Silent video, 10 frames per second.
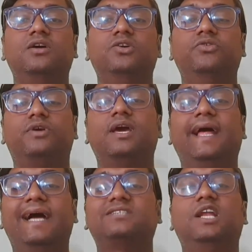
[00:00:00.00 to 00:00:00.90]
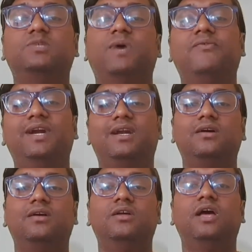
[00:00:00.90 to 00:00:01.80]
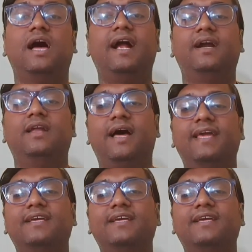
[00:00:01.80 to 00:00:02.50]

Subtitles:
You can actually experiment, and I